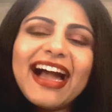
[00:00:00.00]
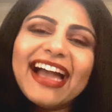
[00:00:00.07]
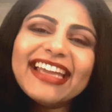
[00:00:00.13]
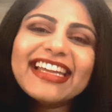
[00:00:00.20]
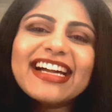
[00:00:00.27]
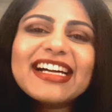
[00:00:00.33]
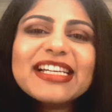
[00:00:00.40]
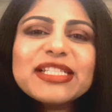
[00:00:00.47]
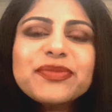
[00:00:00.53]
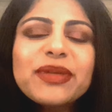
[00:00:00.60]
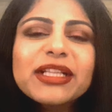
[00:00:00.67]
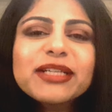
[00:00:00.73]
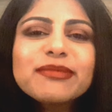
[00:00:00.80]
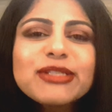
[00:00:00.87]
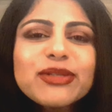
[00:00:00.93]
Hi guys,
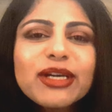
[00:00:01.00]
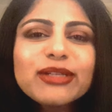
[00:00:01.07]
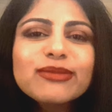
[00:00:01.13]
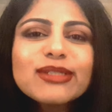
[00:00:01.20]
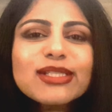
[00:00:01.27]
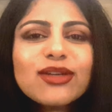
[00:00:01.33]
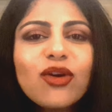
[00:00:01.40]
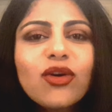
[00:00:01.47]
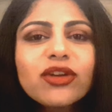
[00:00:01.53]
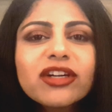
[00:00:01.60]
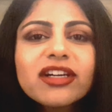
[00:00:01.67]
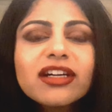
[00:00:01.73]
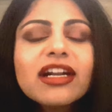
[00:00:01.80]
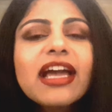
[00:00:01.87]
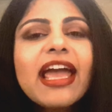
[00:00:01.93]
welcome to Anu's
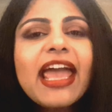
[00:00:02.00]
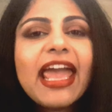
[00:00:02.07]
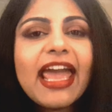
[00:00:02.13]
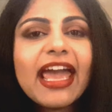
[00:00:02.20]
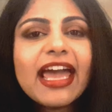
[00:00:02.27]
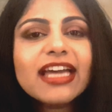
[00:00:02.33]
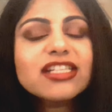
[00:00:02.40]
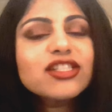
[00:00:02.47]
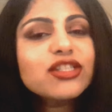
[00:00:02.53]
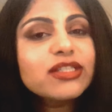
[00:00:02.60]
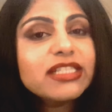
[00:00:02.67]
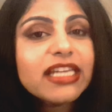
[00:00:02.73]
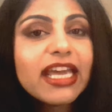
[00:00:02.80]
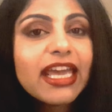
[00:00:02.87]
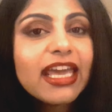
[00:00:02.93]
Corner, and
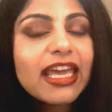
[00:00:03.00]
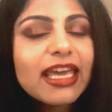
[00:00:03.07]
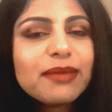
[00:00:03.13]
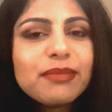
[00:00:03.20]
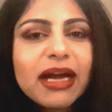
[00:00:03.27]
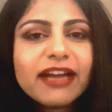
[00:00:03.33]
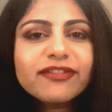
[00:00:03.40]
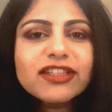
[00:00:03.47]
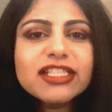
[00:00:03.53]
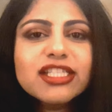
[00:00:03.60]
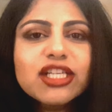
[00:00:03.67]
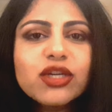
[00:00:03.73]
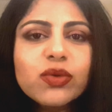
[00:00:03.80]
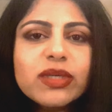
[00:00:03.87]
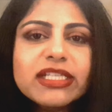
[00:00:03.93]
today my
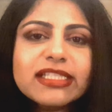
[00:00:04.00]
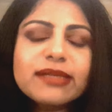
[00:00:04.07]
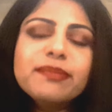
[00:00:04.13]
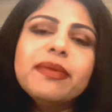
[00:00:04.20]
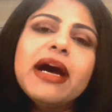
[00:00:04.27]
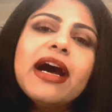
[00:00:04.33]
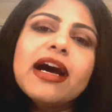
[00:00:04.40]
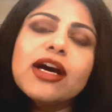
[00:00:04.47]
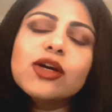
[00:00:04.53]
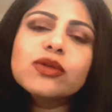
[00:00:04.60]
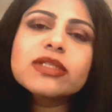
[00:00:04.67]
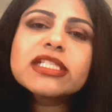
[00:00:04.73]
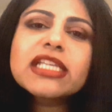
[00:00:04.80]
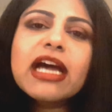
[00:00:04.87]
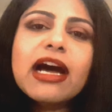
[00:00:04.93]
video is
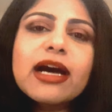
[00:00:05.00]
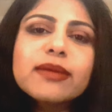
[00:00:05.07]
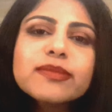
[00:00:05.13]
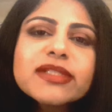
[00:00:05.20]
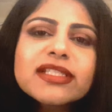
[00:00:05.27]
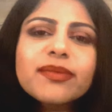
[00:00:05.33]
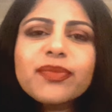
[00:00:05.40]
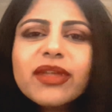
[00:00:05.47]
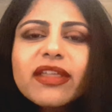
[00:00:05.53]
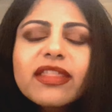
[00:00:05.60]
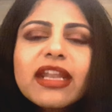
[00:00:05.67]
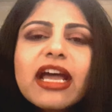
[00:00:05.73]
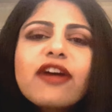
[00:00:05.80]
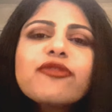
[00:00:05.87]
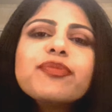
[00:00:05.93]
about something
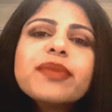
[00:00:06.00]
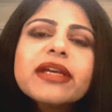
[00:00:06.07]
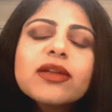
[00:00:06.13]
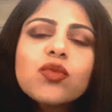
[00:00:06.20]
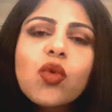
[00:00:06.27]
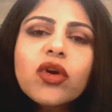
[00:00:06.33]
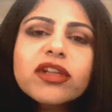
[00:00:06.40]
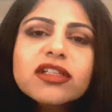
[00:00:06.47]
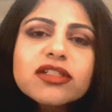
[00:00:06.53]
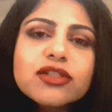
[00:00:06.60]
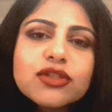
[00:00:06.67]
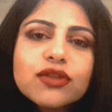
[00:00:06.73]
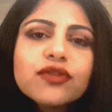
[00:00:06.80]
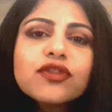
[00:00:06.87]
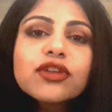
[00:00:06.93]
that I've been wanting to
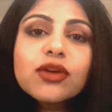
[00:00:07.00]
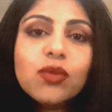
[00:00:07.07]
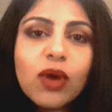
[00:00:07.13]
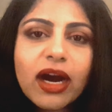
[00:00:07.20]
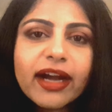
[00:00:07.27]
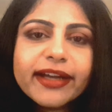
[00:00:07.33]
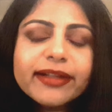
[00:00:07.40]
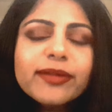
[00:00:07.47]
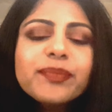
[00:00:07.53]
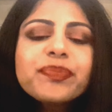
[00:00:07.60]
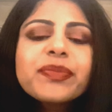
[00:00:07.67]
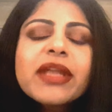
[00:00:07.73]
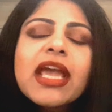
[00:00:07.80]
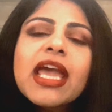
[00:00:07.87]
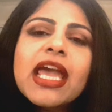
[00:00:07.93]
do for a while.
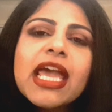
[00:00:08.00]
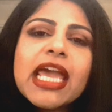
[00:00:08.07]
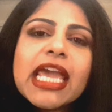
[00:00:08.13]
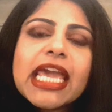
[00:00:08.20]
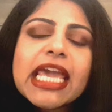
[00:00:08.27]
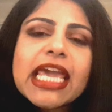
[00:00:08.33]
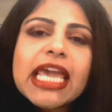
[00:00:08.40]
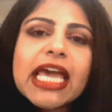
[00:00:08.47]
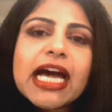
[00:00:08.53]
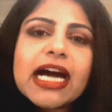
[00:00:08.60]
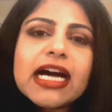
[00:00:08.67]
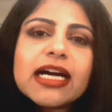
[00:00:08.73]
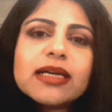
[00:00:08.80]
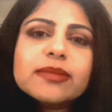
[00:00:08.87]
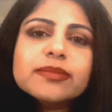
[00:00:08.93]

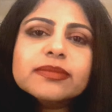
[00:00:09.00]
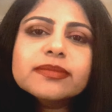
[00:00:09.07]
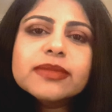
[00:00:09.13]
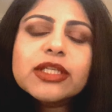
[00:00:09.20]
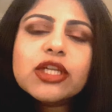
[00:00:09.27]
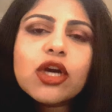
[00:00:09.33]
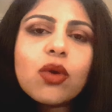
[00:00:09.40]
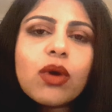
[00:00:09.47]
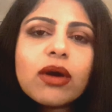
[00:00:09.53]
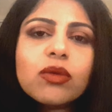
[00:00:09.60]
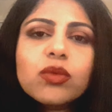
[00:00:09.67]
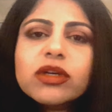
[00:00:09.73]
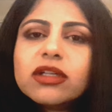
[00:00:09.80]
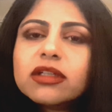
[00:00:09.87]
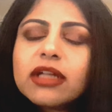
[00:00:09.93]

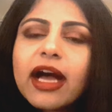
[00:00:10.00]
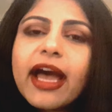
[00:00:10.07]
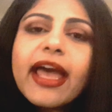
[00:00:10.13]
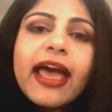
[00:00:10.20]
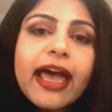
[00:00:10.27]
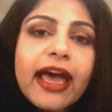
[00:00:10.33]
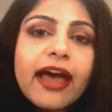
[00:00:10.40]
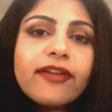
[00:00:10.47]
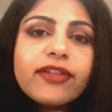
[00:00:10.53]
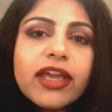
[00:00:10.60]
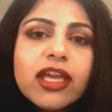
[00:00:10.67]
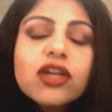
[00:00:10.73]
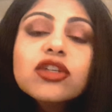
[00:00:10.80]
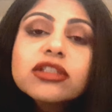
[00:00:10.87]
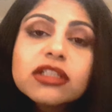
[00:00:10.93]
I have
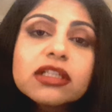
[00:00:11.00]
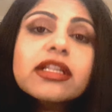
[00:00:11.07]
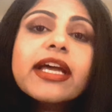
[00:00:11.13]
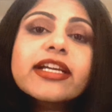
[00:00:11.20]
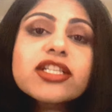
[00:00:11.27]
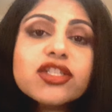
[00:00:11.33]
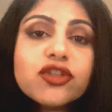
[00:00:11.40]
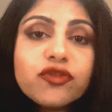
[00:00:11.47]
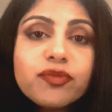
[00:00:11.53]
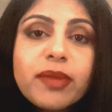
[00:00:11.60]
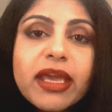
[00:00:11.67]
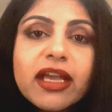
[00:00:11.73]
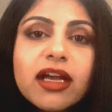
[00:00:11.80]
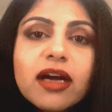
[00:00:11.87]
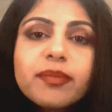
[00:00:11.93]
a good collection of
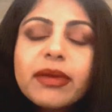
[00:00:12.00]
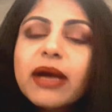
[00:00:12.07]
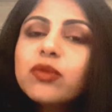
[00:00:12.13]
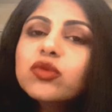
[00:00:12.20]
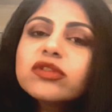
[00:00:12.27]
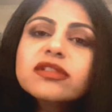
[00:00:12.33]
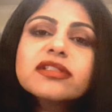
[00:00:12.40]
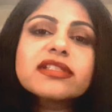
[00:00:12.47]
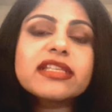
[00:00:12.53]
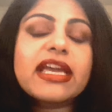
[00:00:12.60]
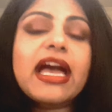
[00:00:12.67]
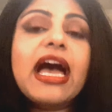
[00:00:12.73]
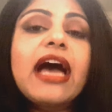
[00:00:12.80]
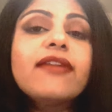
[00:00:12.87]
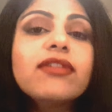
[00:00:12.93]
makeup. I wouldn't say
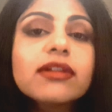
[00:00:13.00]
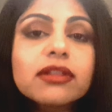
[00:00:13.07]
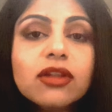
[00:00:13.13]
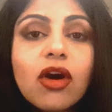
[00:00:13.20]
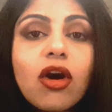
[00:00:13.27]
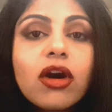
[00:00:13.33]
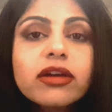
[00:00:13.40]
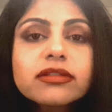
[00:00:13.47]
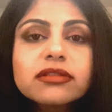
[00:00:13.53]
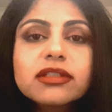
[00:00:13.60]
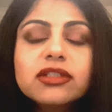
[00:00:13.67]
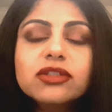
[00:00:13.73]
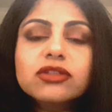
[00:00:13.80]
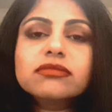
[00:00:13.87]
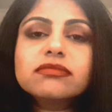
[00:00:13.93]
I have a lot,
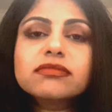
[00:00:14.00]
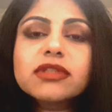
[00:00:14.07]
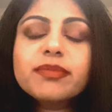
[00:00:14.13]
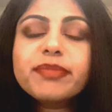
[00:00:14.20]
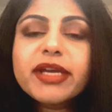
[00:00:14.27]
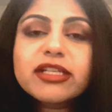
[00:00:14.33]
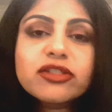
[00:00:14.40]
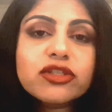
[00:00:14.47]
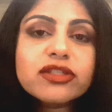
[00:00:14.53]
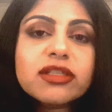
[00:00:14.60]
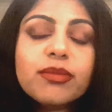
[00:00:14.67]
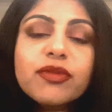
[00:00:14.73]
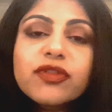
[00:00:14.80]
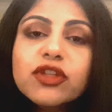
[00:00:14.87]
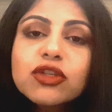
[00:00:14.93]
compared to
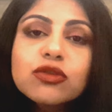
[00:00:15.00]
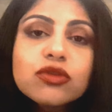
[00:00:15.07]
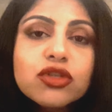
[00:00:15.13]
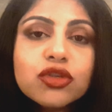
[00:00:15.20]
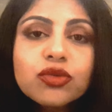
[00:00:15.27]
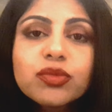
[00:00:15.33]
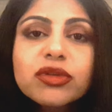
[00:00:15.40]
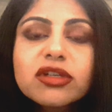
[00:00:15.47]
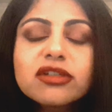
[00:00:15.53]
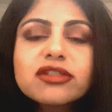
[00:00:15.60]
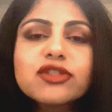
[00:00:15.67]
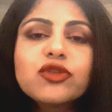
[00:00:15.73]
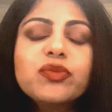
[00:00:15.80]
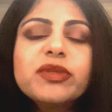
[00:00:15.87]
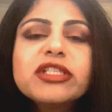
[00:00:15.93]
some of the
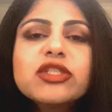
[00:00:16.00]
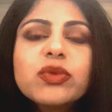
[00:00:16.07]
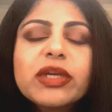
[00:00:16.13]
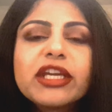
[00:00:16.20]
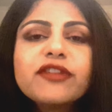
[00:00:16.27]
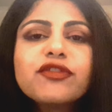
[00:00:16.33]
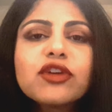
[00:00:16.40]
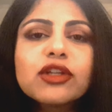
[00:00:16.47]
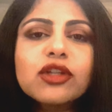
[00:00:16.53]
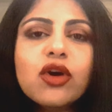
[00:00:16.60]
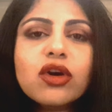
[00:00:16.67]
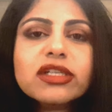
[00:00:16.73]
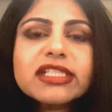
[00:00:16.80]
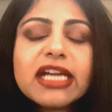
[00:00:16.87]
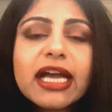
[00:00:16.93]
YouTubers who've been doing it for a
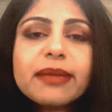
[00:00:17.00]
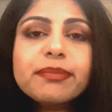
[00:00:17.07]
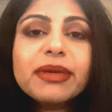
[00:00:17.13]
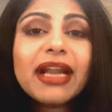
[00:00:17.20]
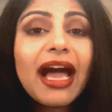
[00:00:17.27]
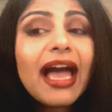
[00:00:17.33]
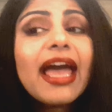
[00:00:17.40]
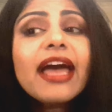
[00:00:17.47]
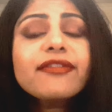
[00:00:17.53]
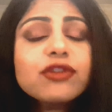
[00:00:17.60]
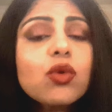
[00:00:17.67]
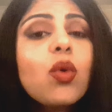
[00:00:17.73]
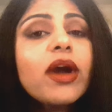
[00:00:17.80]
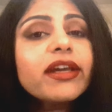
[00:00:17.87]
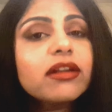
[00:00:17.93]
long time, but I have
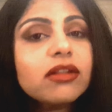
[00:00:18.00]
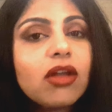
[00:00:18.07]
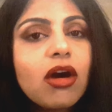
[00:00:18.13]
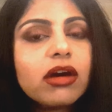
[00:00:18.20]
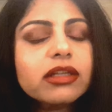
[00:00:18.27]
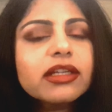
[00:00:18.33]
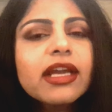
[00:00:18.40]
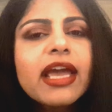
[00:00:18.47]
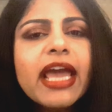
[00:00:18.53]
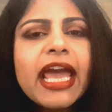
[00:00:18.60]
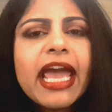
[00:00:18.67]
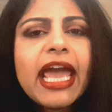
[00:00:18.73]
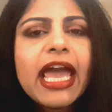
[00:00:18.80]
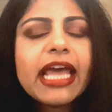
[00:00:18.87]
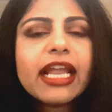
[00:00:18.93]
quite a lot.
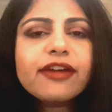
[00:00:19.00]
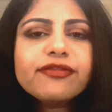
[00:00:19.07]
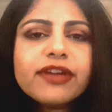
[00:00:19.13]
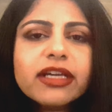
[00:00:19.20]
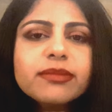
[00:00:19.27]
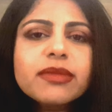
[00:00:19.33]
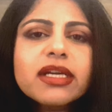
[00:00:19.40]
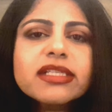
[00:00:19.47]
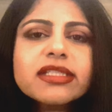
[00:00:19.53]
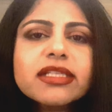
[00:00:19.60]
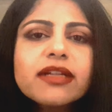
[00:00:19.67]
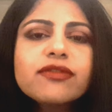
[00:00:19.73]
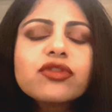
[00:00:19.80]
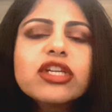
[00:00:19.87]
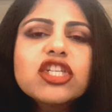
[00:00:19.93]
And I find
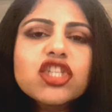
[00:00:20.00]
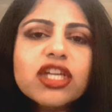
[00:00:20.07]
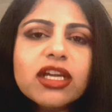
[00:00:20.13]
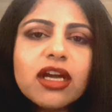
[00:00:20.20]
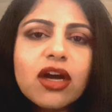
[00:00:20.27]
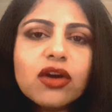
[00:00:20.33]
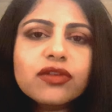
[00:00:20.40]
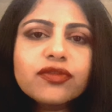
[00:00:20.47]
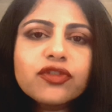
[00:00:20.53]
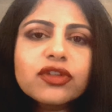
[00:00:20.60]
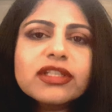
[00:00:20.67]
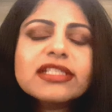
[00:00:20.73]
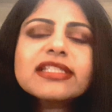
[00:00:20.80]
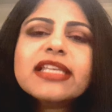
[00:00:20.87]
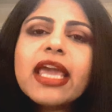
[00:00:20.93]
myself reaching out for
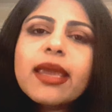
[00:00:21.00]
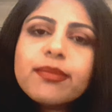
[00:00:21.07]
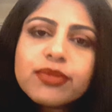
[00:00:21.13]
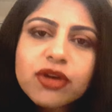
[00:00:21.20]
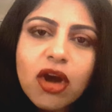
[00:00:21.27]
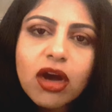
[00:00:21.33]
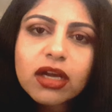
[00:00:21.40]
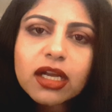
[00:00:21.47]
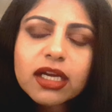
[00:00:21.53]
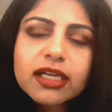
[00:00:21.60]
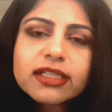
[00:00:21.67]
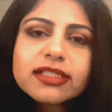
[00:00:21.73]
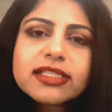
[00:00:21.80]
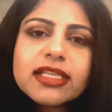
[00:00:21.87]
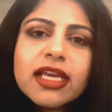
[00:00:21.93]
the same
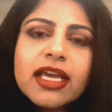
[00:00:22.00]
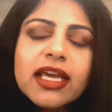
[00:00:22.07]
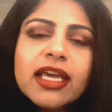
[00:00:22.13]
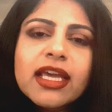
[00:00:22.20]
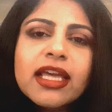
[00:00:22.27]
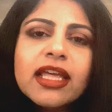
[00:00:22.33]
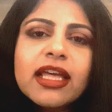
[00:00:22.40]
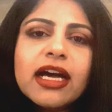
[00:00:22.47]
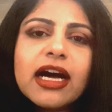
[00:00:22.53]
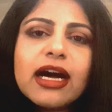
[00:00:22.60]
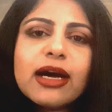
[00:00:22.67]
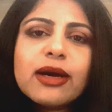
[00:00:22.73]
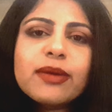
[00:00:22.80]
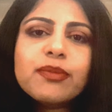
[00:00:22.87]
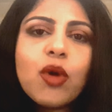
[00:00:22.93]
products
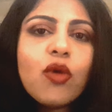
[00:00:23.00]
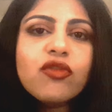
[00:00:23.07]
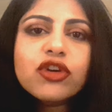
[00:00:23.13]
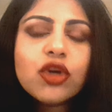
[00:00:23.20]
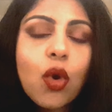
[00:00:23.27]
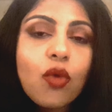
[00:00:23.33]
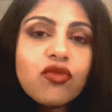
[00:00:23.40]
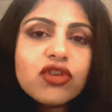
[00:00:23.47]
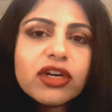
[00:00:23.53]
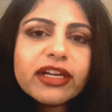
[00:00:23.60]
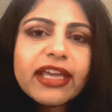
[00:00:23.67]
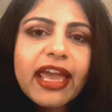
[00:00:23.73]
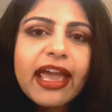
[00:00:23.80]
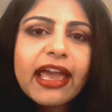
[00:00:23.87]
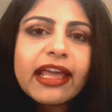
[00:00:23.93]
over and over
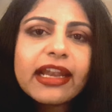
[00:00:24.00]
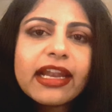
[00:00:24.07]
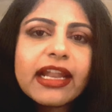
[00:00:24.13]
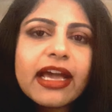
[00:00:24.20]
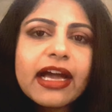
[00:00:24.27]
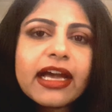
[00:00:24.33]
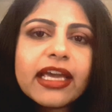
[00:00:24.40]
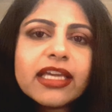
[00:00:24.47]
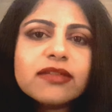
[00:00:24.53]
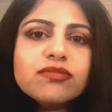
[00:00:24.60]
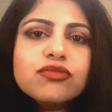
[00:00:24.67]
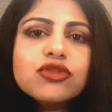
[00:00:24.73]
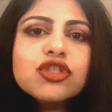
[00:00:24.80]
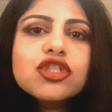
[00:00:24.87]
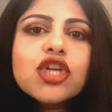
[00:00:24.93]
again, and I
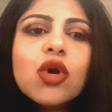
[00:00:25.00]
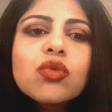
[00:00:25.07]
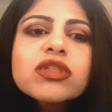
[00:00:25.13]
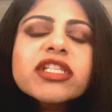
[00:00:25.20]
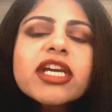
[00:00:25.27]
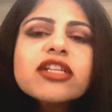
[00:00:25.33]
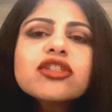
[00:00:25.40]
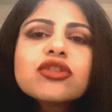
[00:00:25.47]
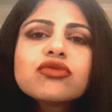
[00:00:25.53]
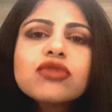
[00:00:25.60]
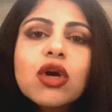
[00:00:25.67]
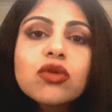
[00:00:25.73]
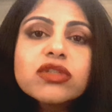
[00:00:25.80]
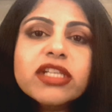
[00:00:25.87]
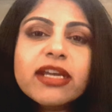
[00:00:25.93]
don't tend to
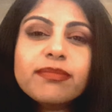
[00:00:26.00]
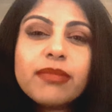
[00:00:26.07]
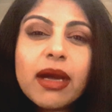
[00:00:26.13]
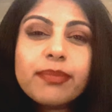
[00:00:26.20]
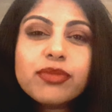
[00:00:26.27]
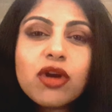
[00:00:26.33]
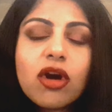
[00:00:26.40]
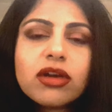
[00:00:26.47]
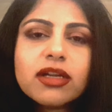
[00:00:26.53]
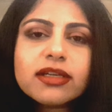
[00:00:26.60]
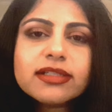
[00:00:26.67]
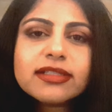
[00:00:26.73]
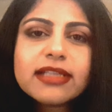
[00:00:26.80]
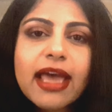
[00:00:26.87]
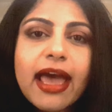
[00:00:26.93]
rotate my
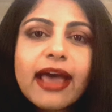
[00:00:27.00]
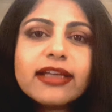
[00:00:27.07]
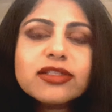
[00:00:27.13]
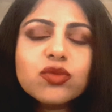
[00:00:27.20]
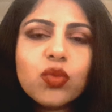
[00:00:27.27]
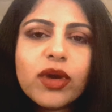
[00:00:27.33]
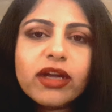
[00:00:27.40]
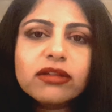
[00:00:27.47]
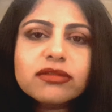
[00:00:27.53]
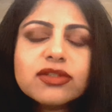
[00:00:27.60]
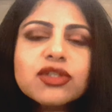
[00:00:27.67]
products as well.